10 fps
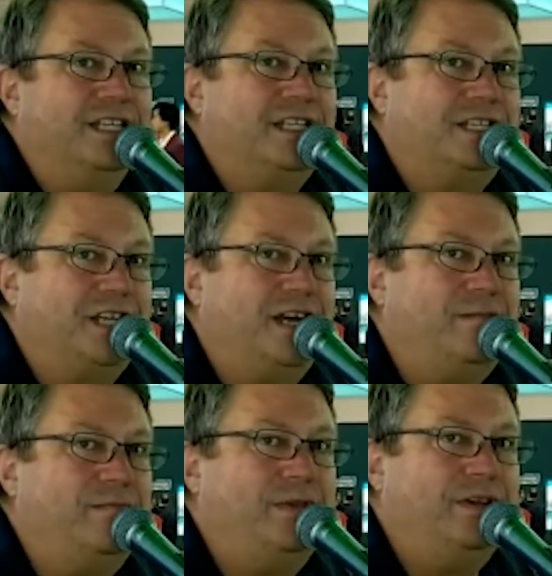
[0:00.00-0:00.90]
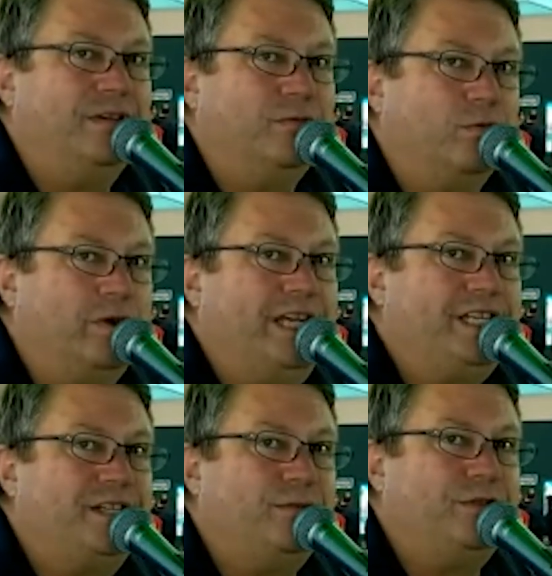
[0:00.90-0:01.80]
some
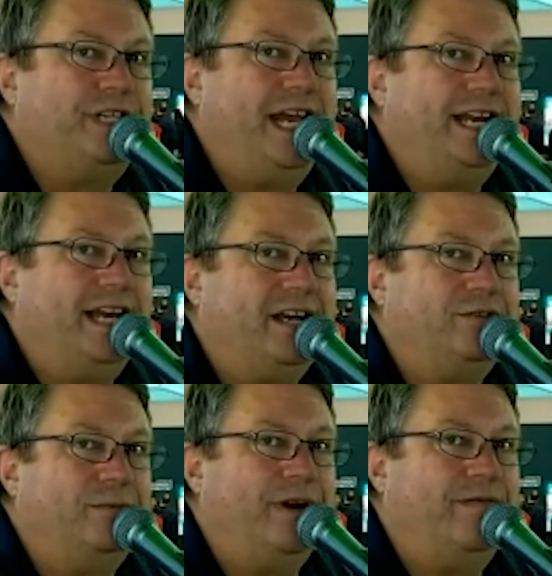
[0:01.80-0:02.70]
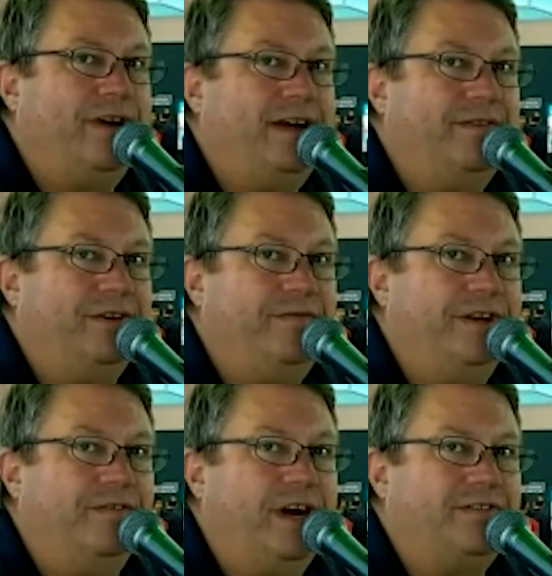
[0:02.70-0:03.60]
reasonable data out to about 500 feet
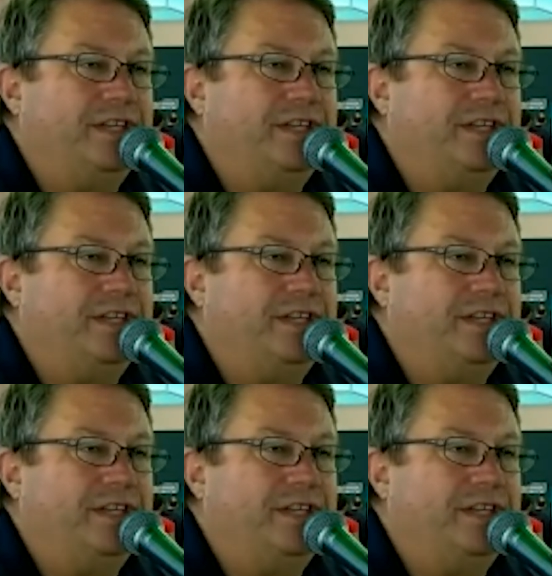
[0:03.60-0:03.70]
of offset.